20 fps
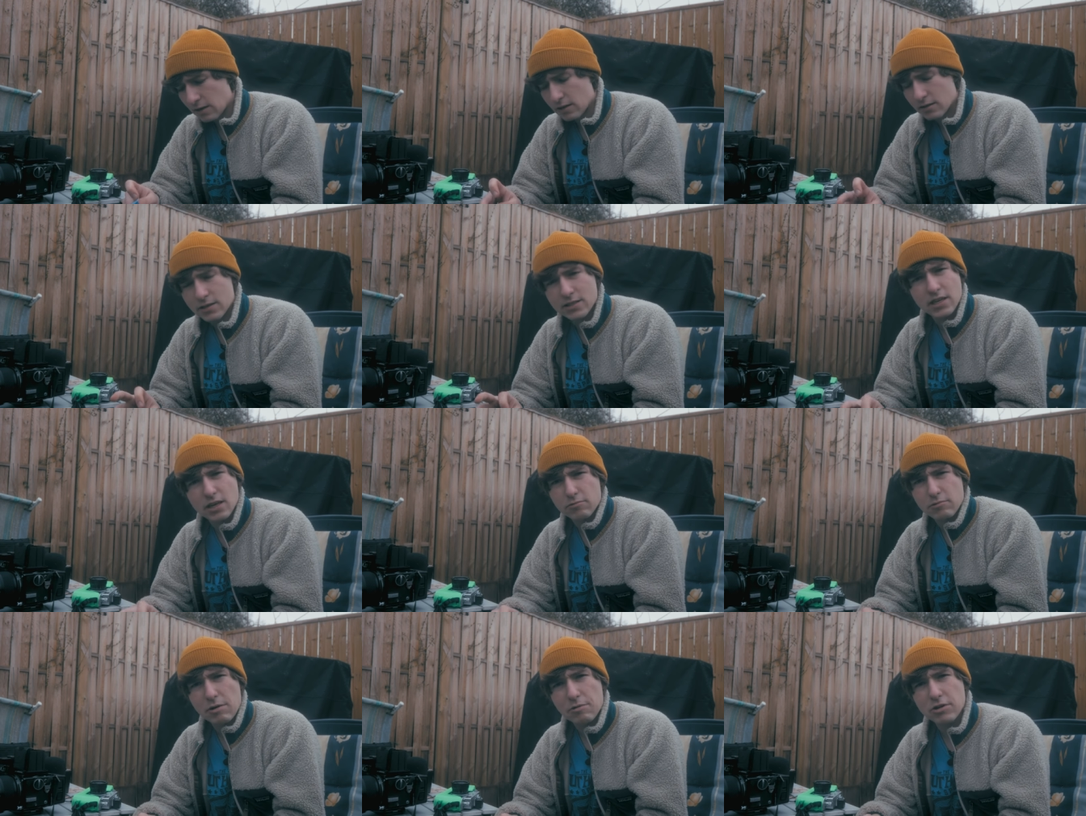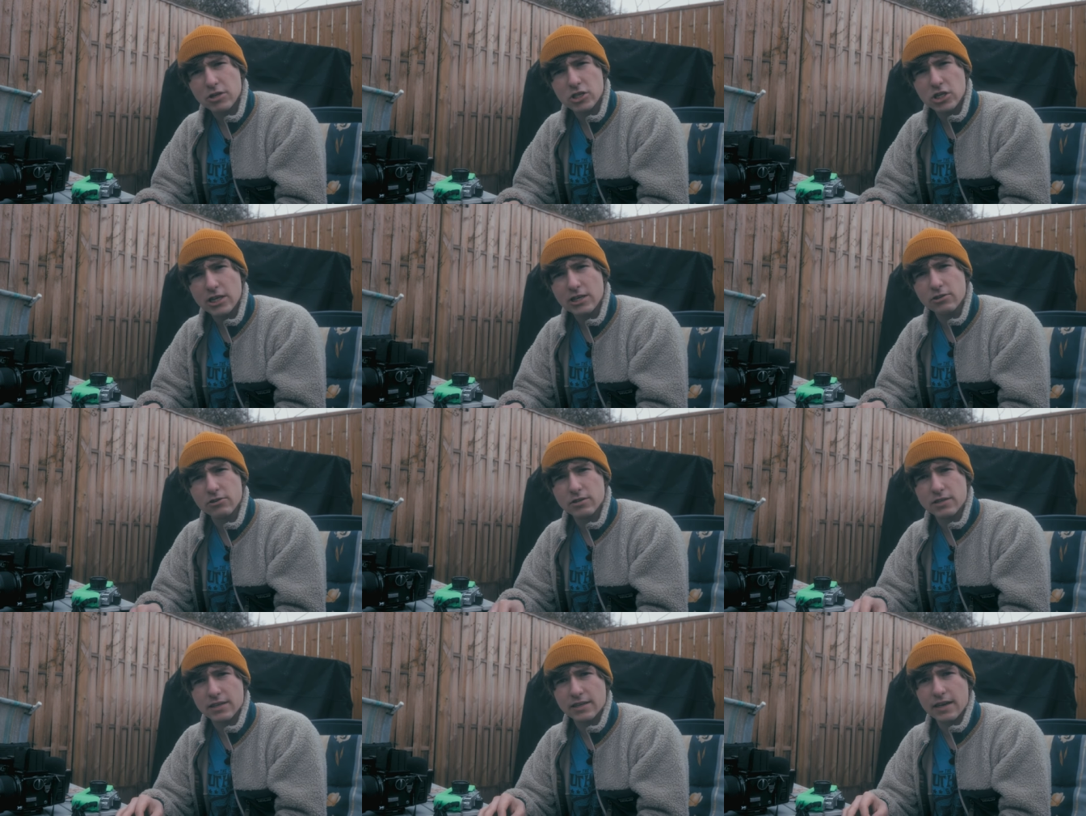Start wearing
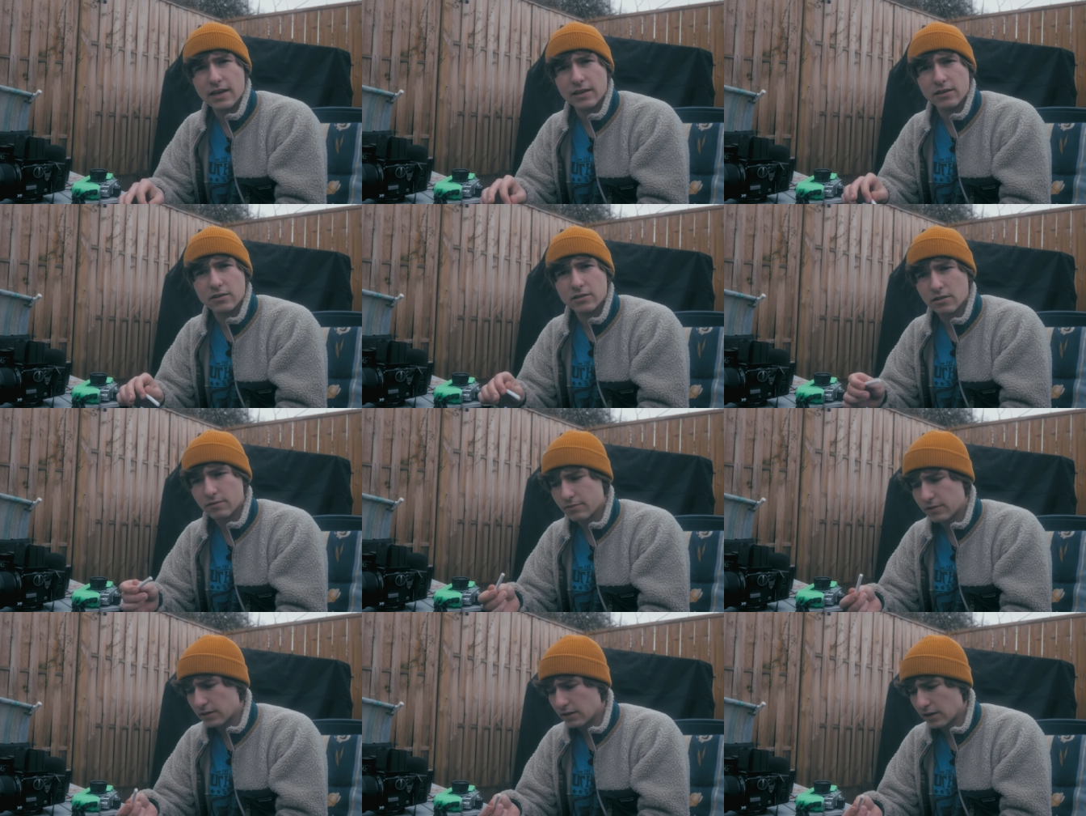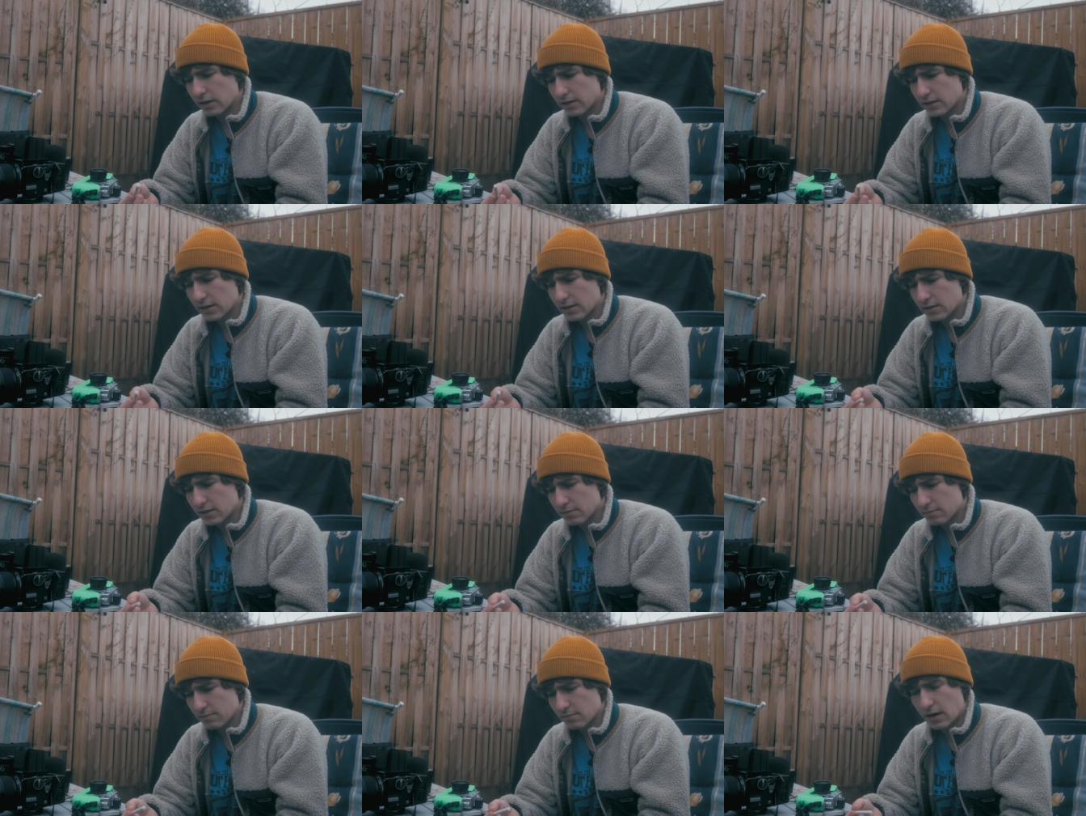JNCOs again or something like
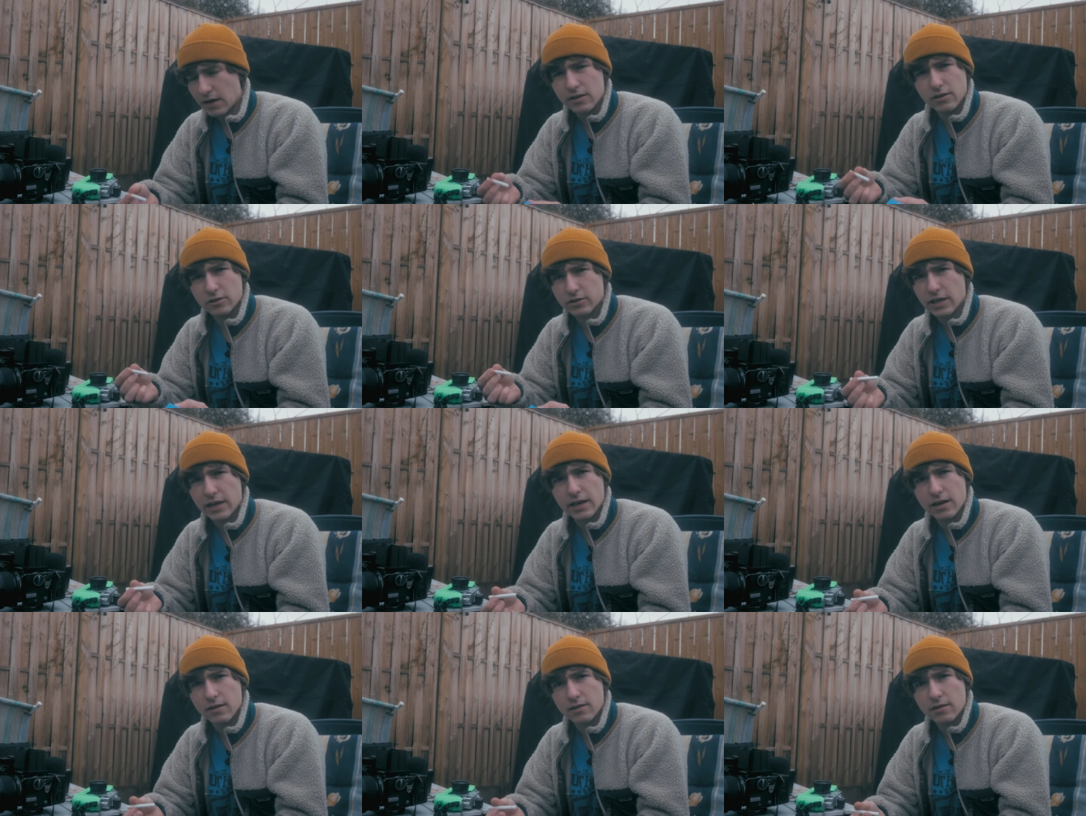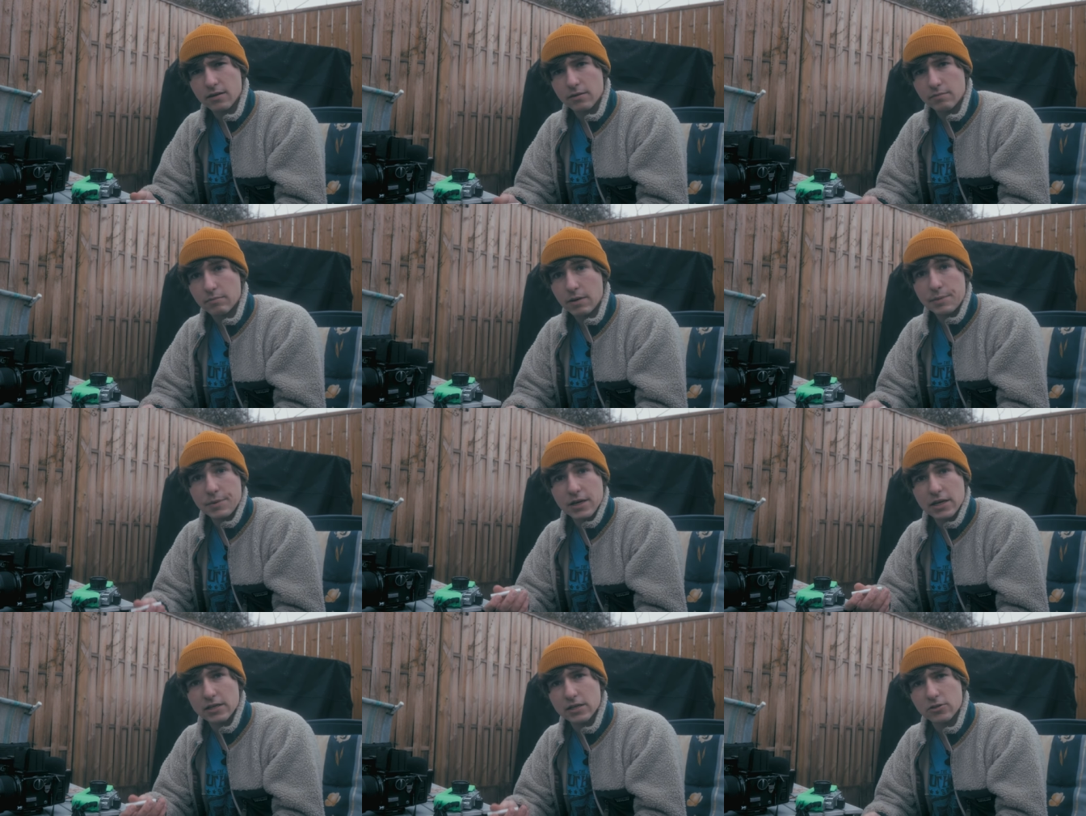that, I don't care.
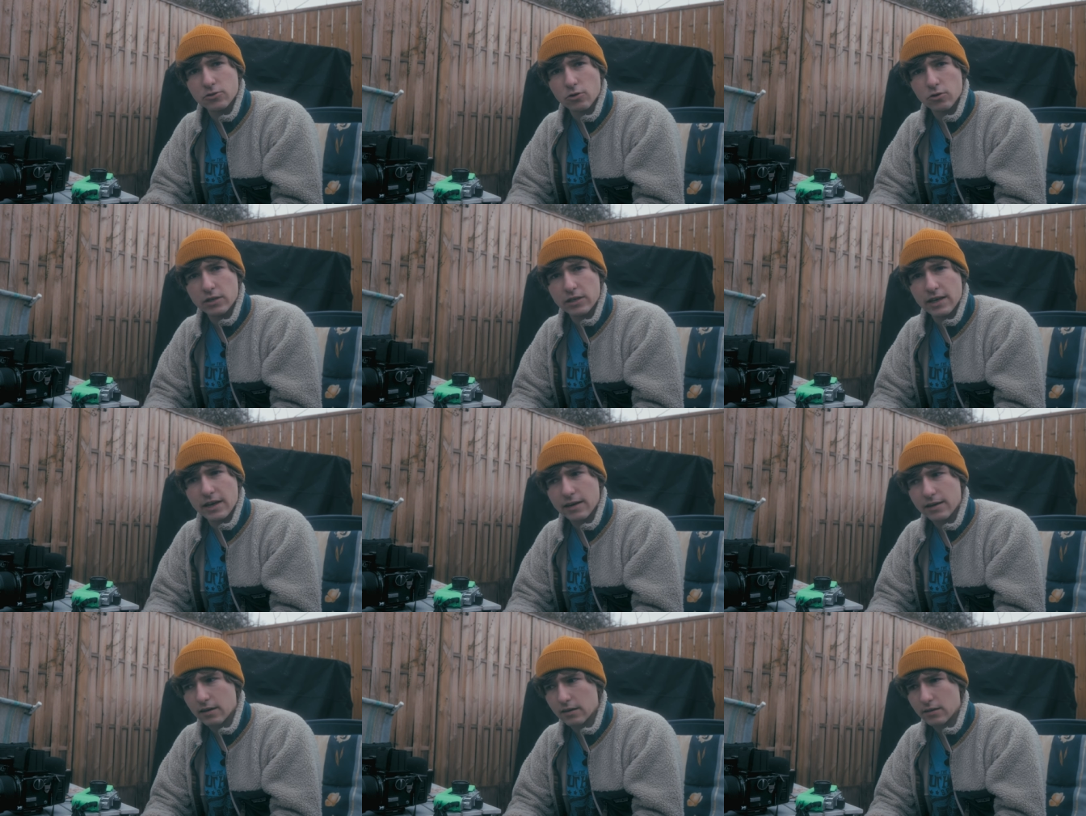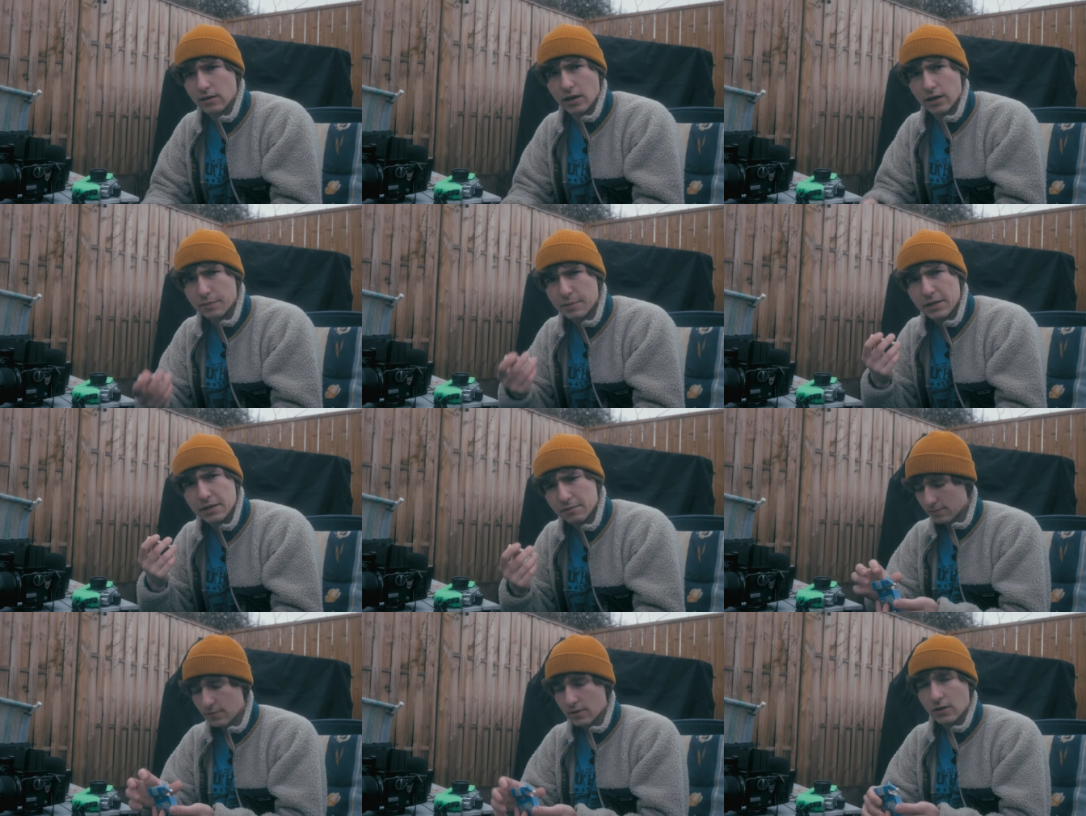Maybe get a dorky haircut, like me.